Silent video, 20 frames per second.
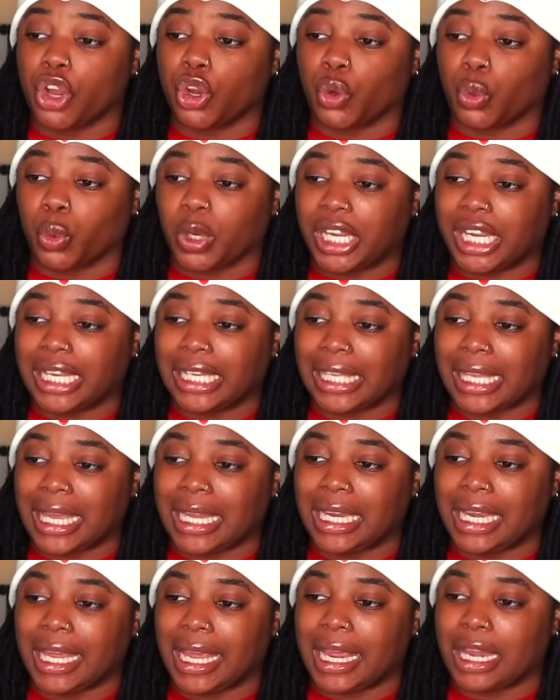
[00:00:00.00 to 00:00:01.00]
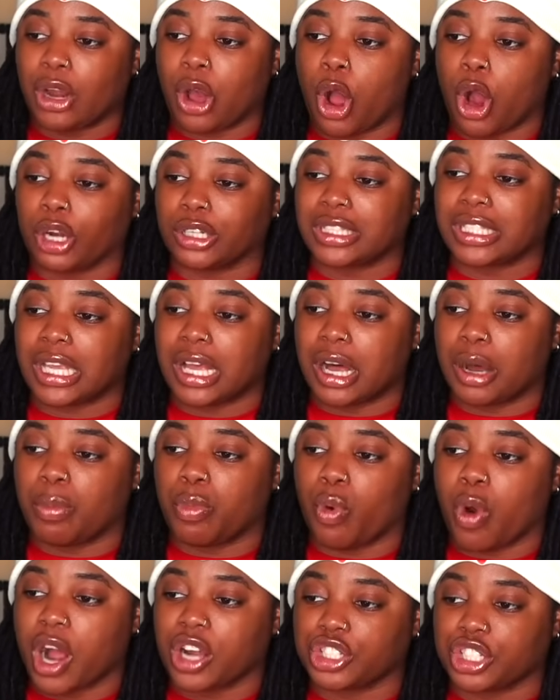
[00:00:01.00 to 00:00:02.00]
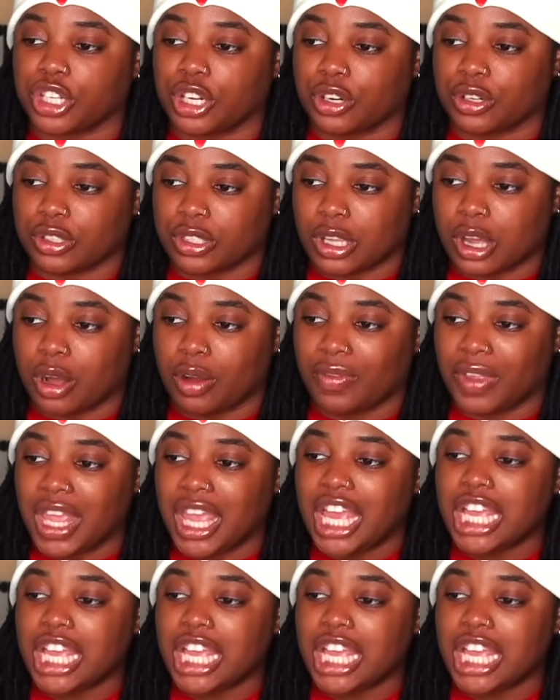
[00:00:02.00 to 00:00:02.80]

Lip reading: green lady in our tub washing herself.